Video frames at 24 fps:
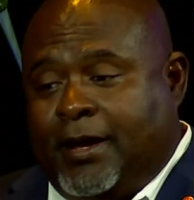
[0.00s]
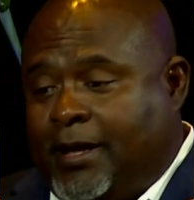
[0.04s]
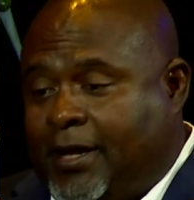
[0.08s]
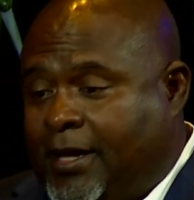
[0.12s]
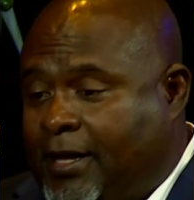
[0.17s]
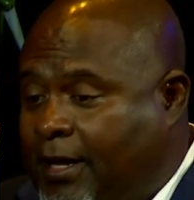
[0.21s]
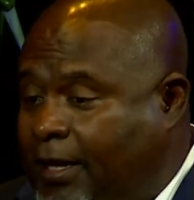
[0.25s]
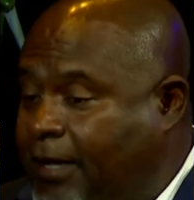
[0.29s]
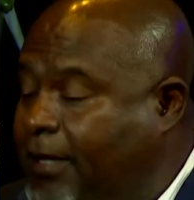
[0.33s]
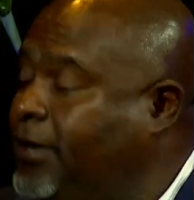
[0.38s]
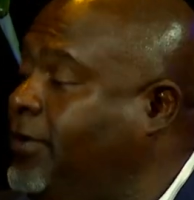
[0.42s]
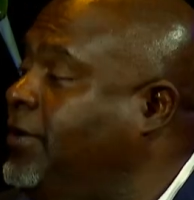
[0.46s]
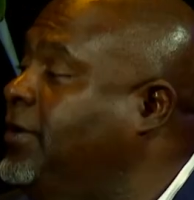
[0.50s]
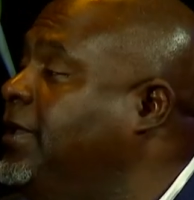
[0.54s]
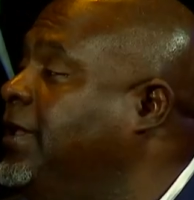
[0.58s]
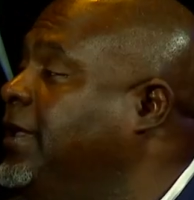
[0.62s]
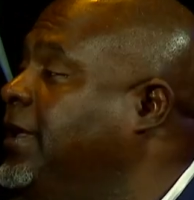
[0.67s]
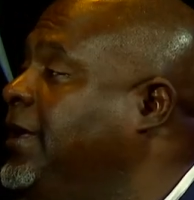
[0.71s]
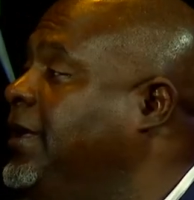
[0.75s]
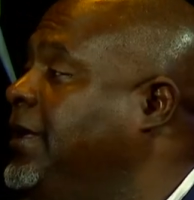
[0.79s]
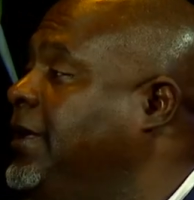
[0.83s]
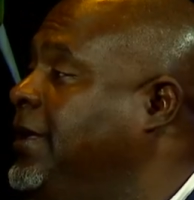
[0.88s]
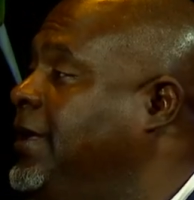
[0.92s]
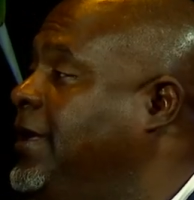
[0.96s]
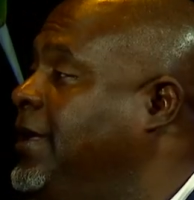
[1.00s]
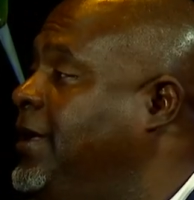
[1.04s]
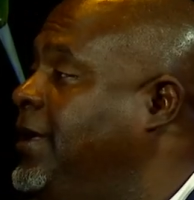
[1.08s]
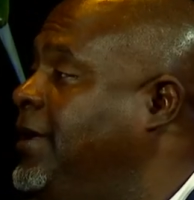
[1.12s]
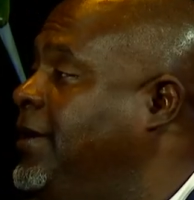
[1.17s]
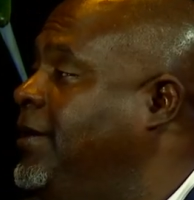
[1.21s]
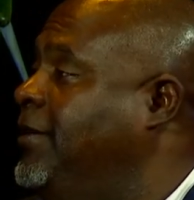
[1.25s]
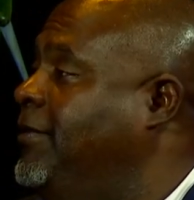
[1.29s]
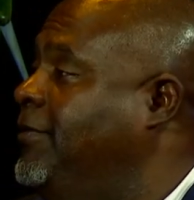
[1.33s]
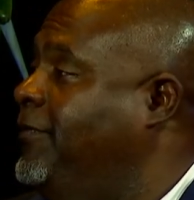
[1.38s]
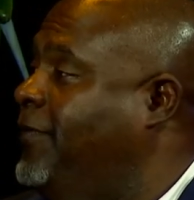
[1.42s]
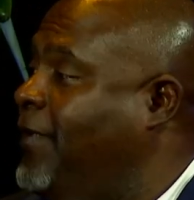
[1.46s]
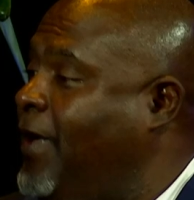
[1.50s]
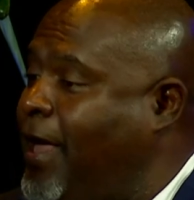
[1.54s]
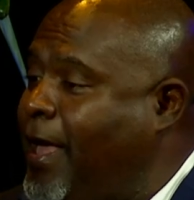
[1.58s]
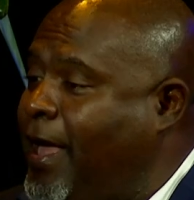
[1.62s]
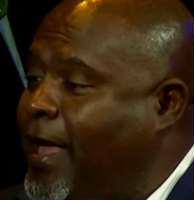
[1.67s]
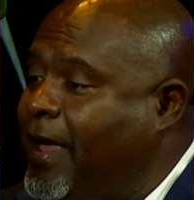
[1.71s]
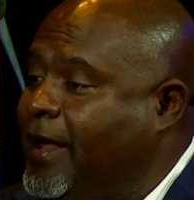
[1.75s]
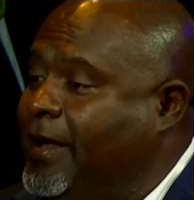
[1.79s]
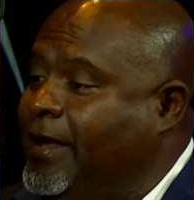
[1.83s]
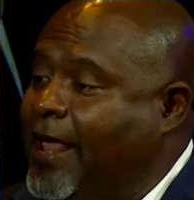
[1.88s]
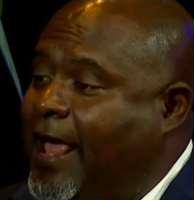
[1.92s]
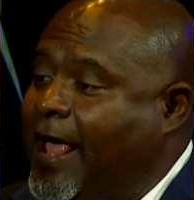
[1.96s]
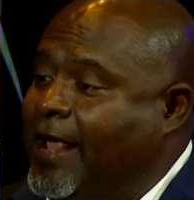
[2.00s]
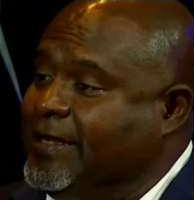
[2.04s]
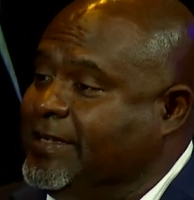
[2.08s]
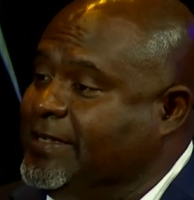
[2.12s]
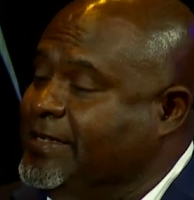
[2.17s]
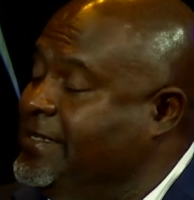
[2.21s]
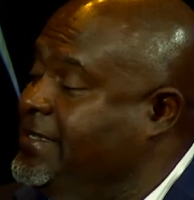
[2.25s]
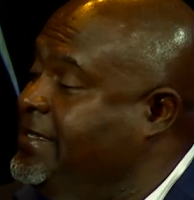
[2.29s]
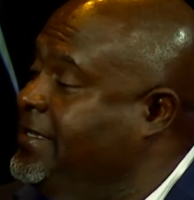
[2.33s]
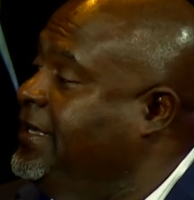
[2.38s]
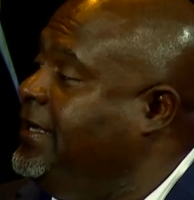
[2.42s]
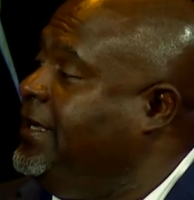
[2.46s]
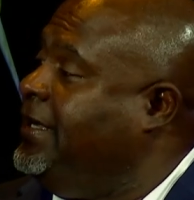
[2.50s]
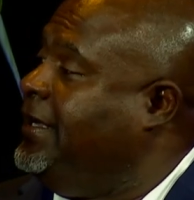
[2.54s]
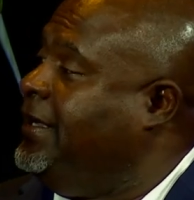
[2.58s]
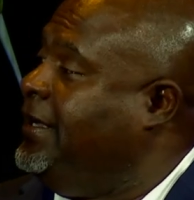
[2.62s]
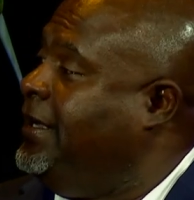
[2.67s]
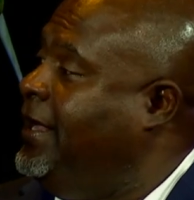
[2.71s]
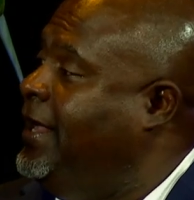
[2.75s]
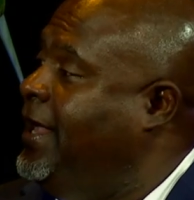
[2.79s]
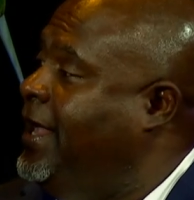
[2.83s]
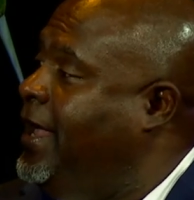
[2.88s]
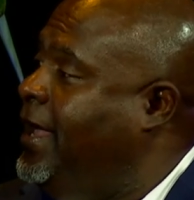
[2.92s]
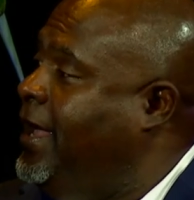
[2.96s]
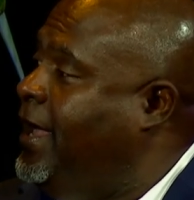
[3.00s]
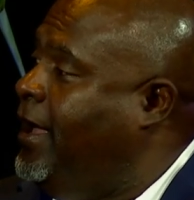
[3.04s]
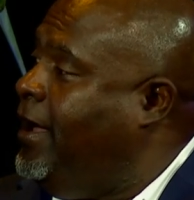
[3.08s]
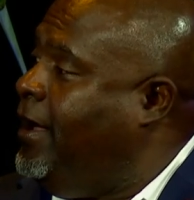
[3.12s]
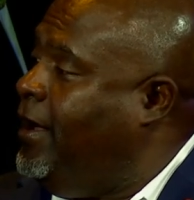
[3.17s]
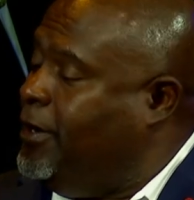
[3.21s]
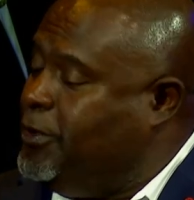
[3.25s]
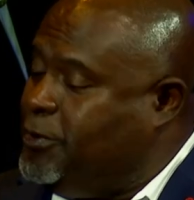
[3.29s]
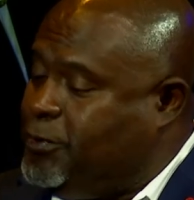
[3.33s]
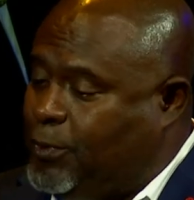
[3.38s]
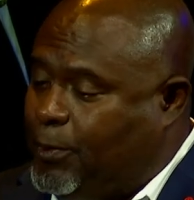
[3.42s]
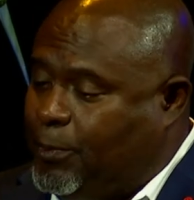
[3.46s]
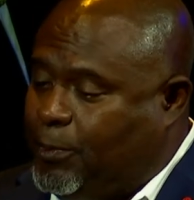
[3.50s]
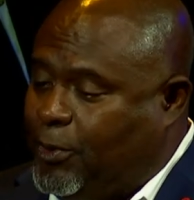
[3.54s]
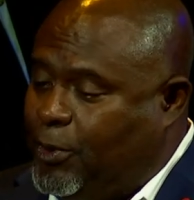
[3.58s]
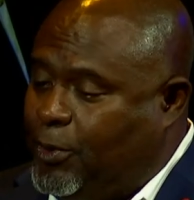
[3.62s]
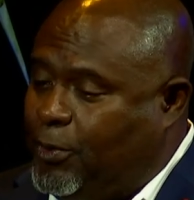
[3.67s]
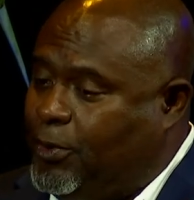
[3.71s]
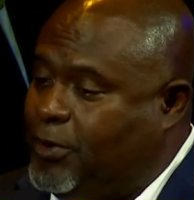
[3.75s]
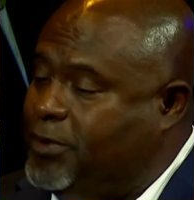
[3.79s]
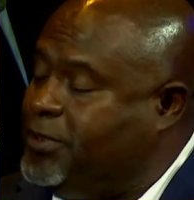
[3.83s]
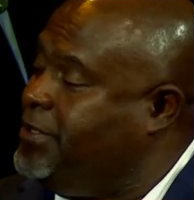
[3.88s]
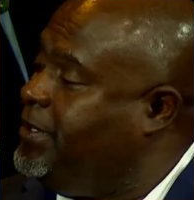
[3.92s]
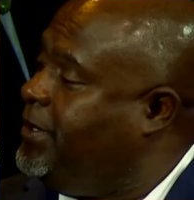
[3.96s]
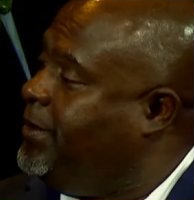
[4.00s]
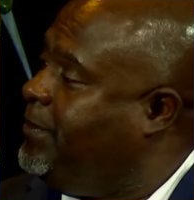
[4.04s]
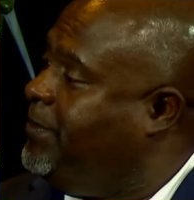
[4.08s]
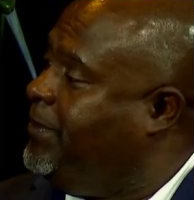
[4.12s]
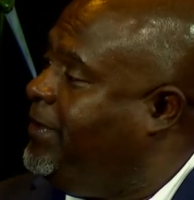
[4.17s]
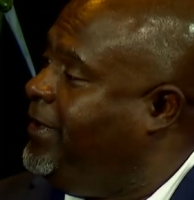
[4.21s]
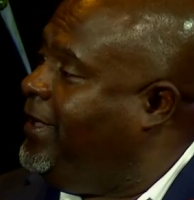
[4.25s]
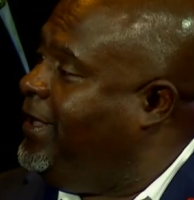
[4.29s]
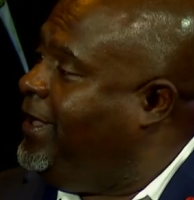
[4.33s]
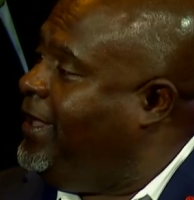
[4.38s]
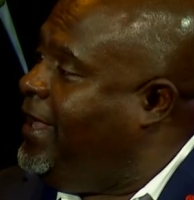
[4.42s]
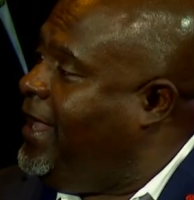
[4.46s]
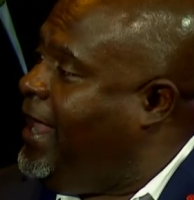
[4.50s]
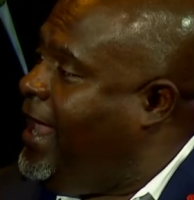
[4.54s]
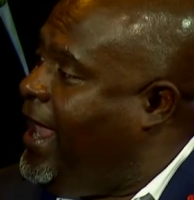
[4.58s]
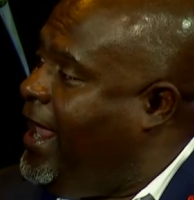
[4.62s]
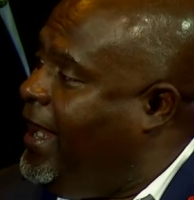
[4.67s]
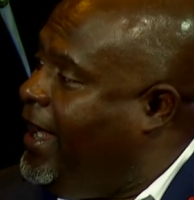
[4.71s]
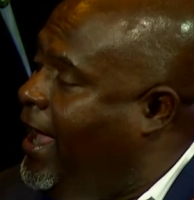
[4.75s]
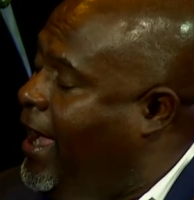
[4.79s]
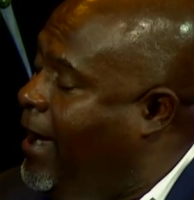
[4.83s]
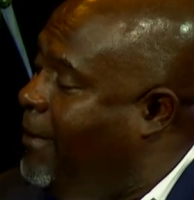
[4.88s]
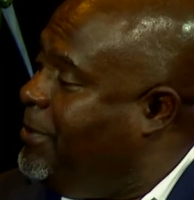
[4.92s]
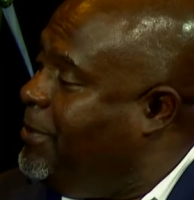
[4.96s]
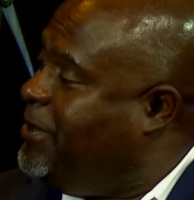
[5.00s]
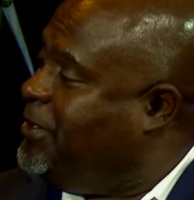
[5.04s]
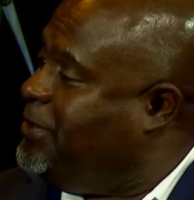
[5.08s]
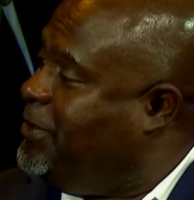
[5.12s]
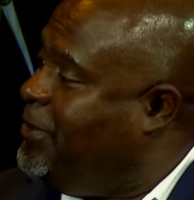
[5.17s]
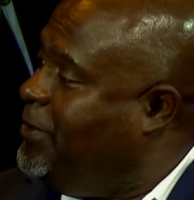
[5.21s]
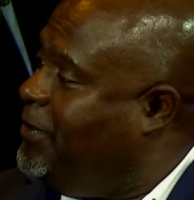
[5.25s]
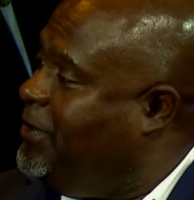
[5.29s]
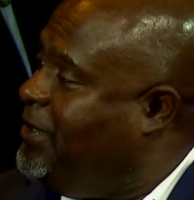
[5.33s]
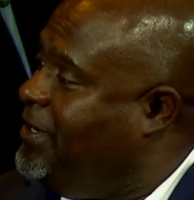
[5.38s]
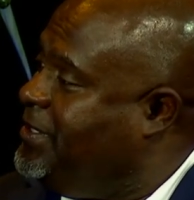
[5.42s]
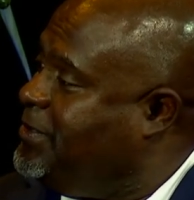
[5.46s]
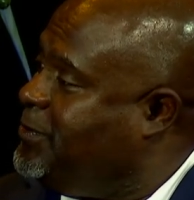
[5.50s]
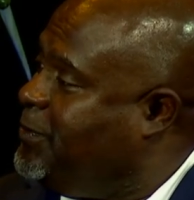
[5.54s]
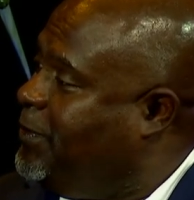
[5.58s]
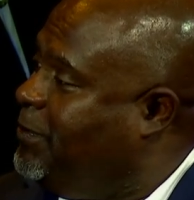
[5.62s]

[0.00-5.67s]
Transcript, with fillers: clearly find and see entrepreneurship and opportunities